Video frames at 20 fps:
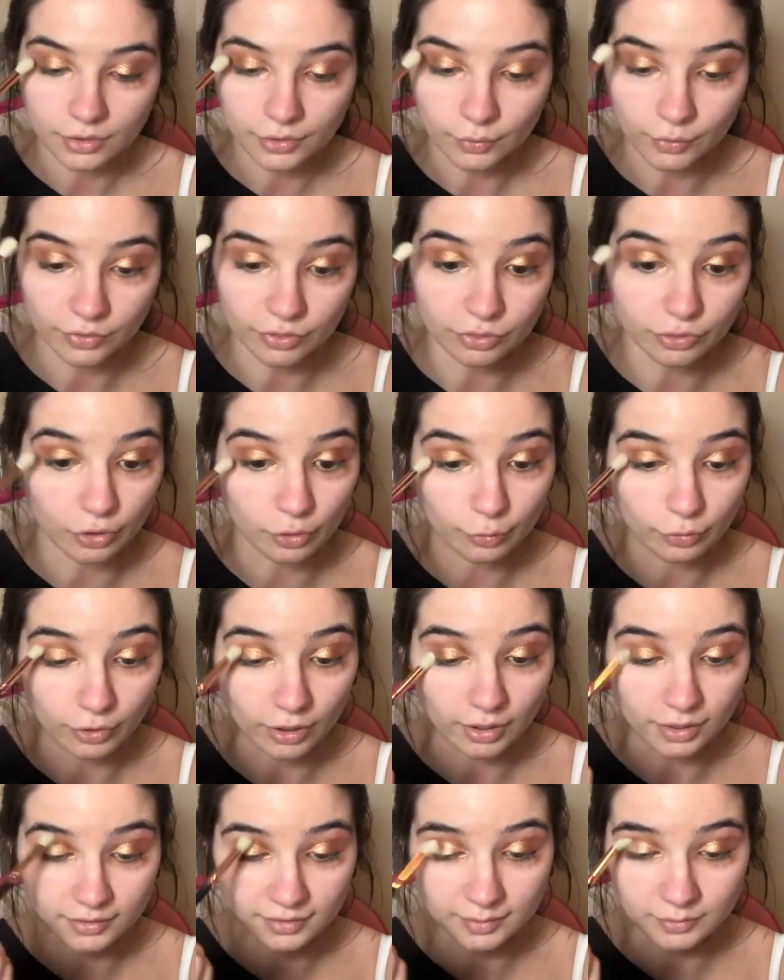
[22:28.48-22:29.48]
with no
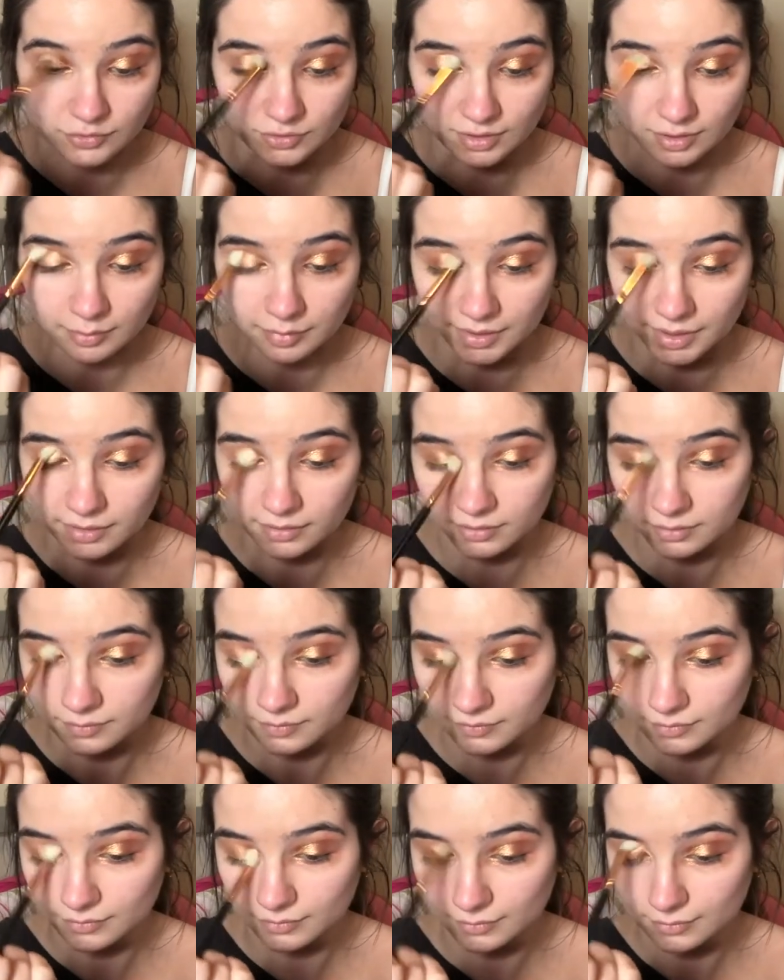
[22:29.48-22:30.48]
product. I'm just gonna blend
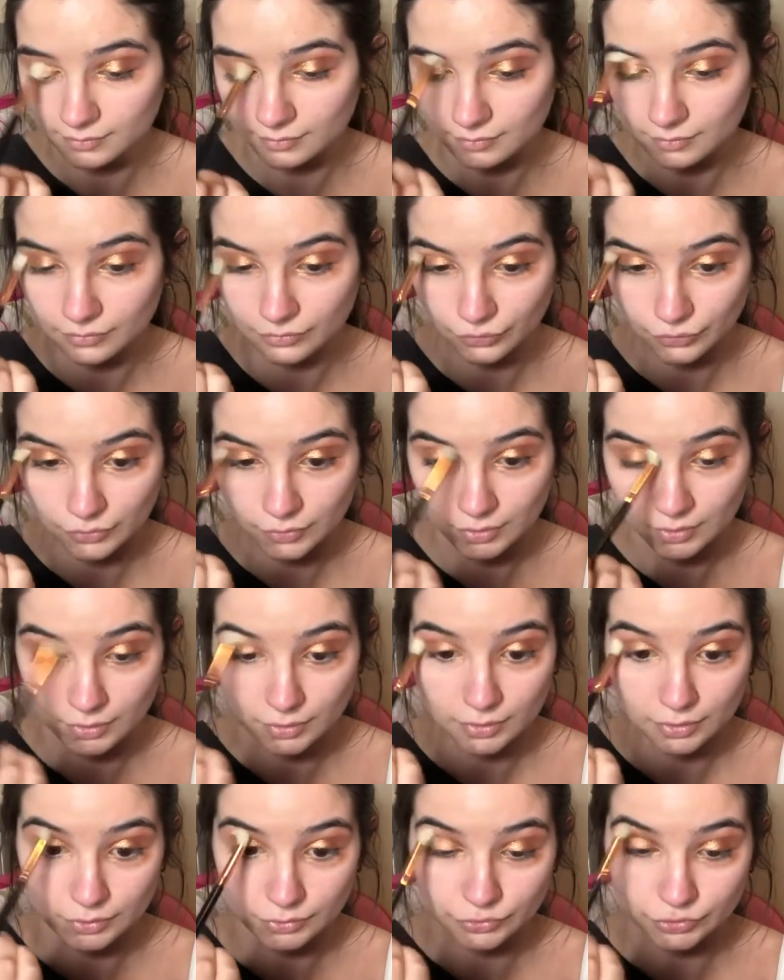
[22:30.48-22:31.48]

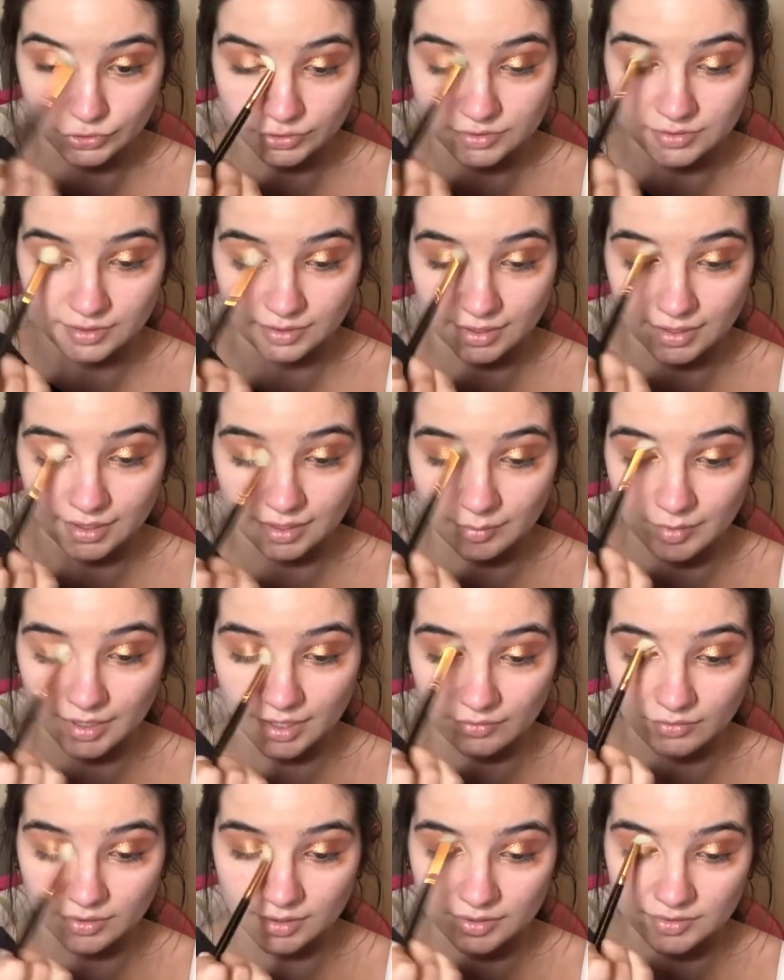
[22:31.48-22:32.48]
just to kind of make
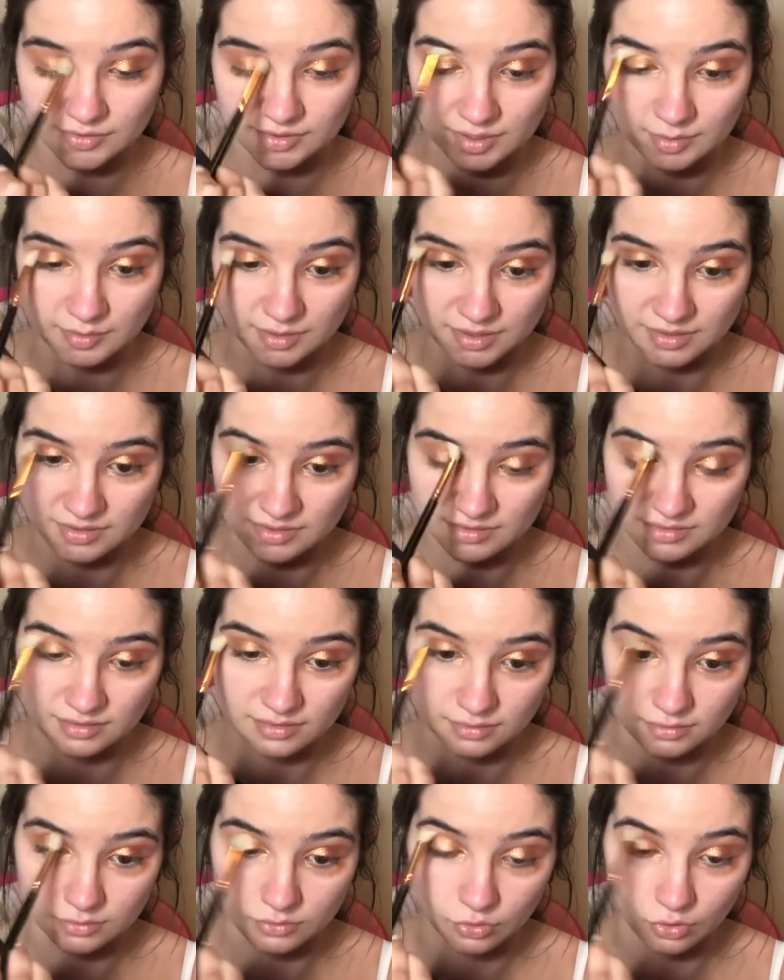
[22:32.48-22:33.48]
everything seamless,
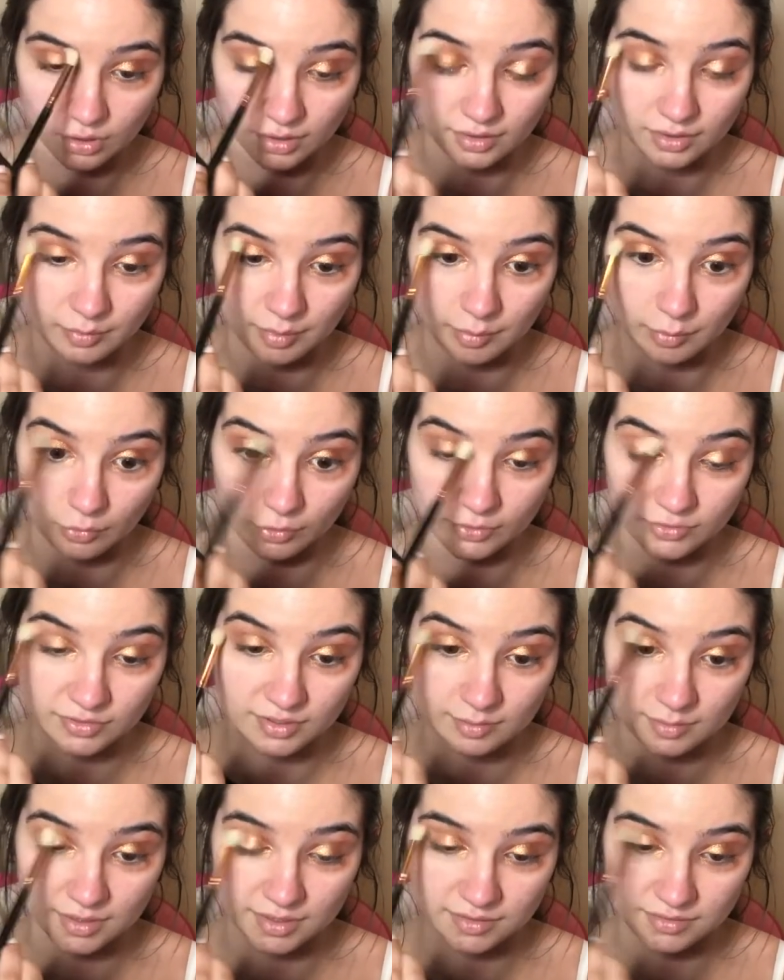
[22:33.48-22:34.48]
or a little bit more
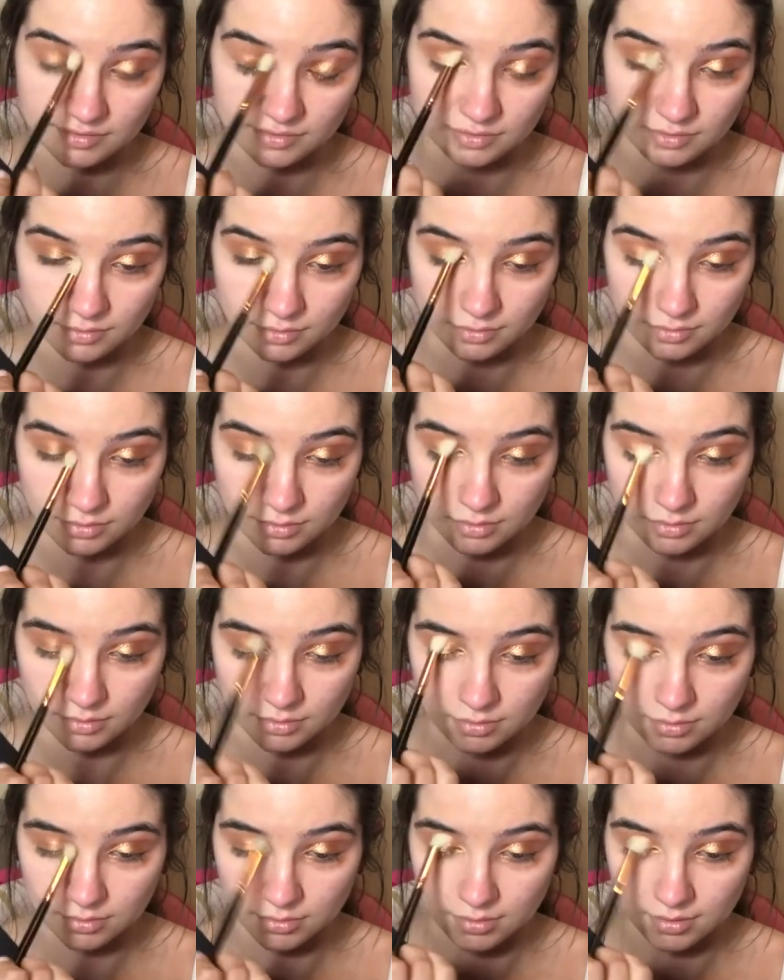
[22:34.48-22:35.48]
seamless.
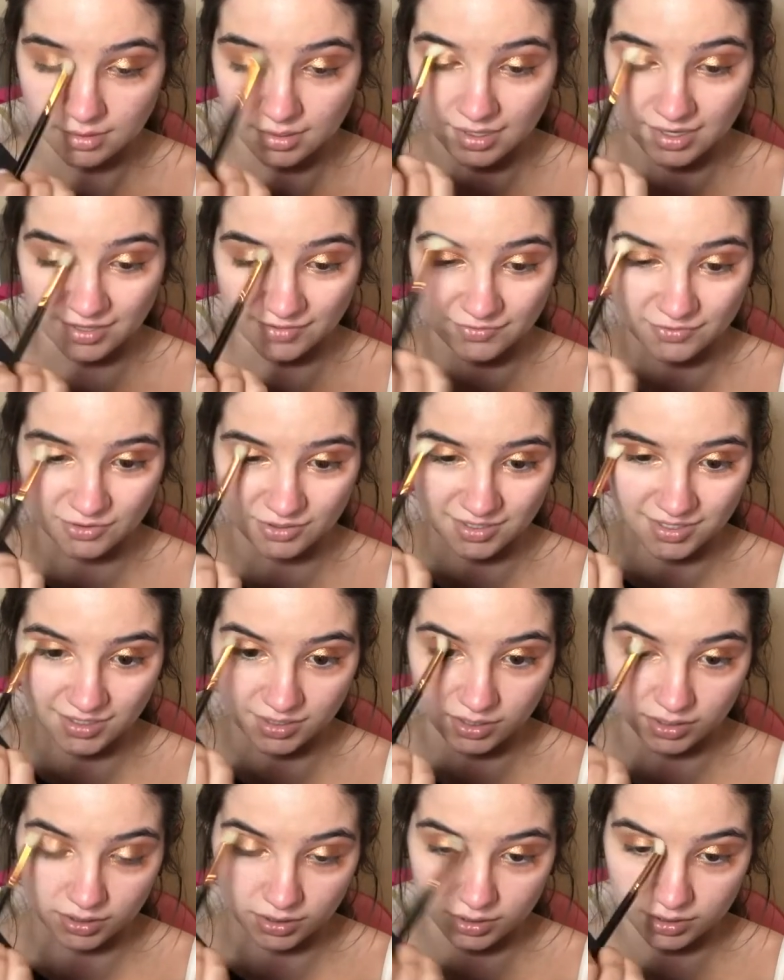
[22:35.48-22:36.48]
I feel like
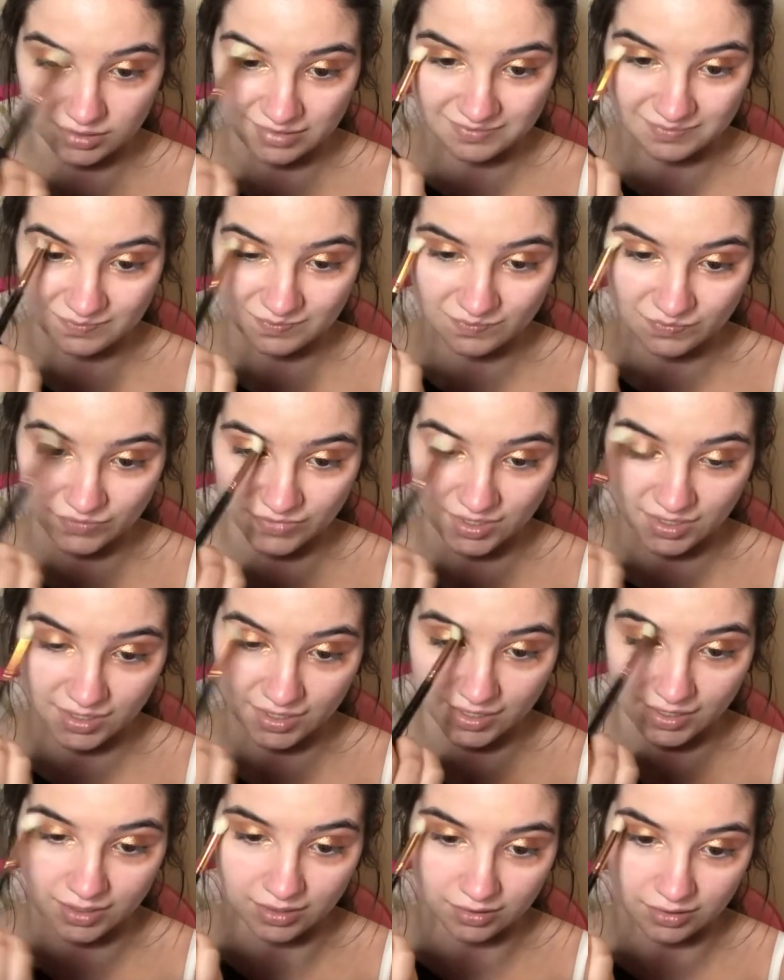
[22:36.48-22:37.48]
it
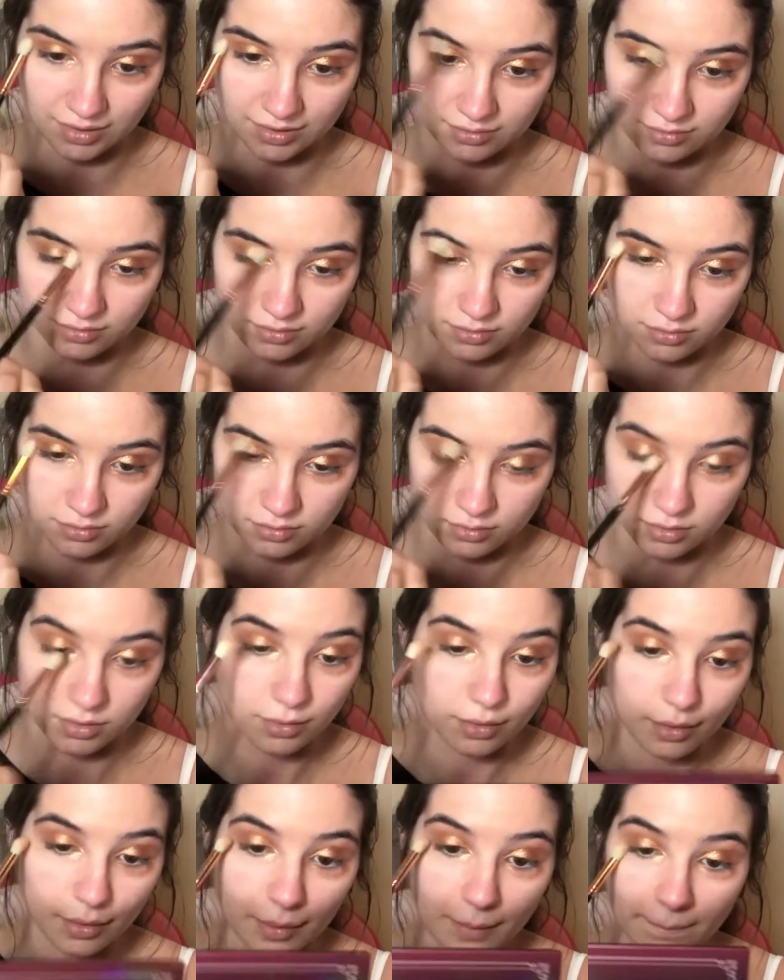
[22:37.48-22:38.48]
kind of got
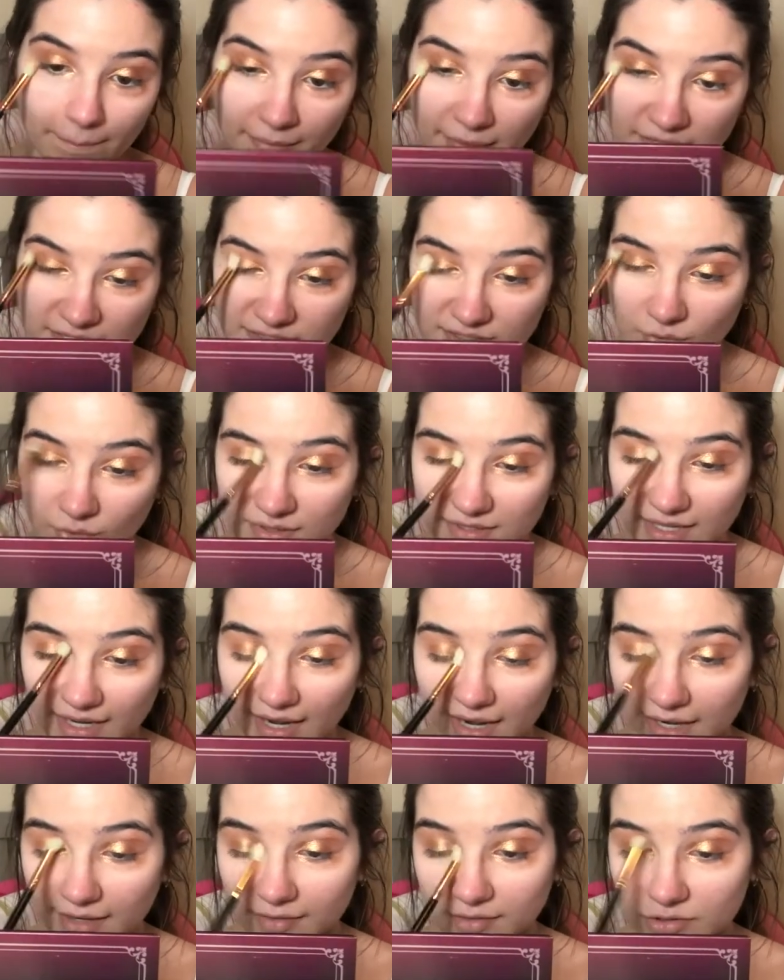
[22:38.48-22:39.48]
messy once I
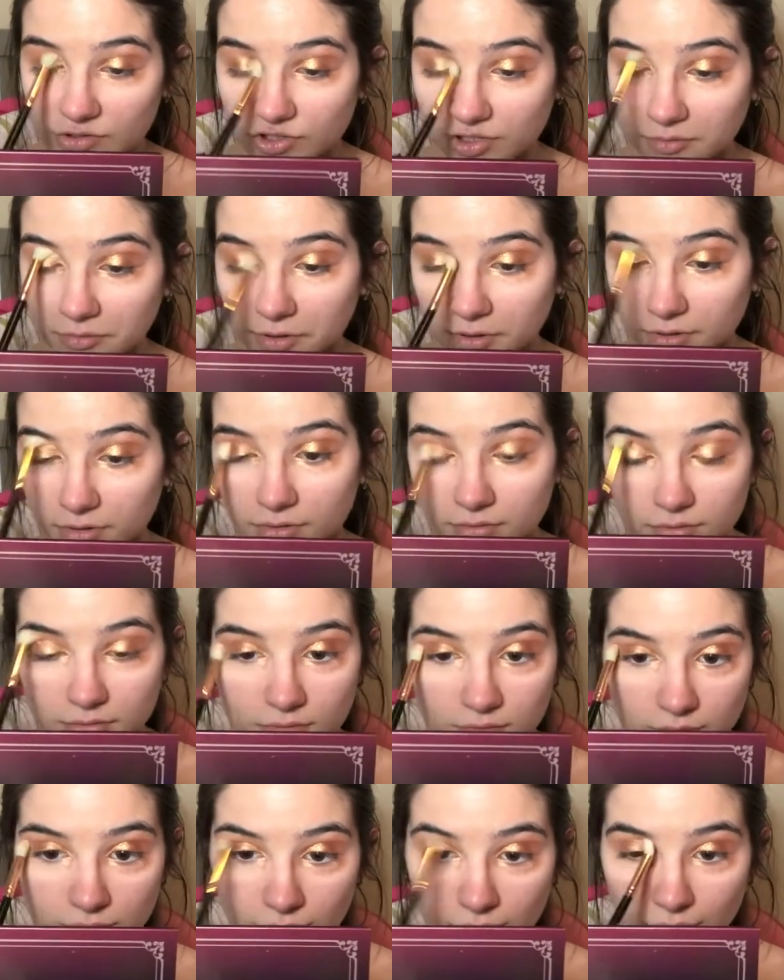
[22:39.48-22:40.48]
added the shimmer,
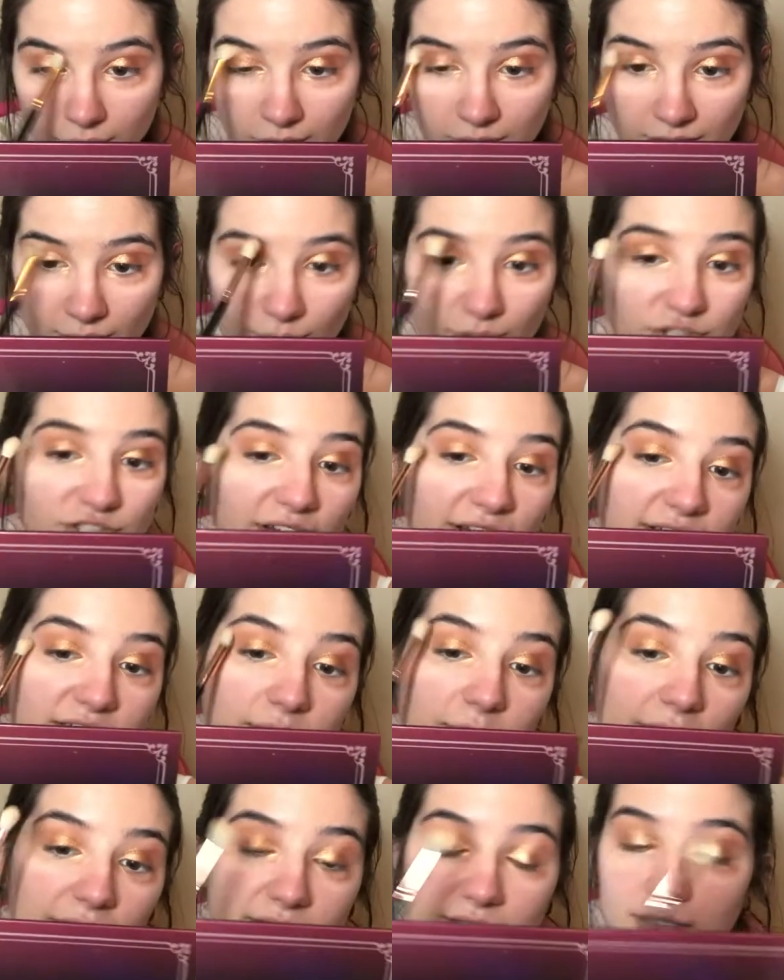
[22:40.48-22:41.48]
which I
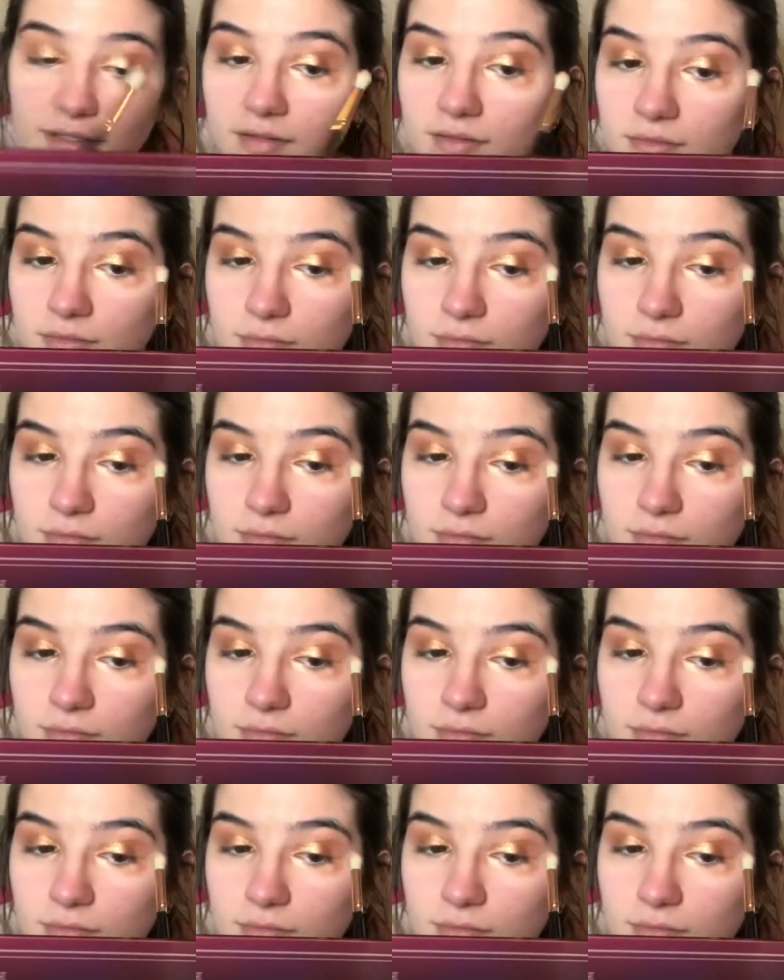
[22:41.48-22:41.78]
expected.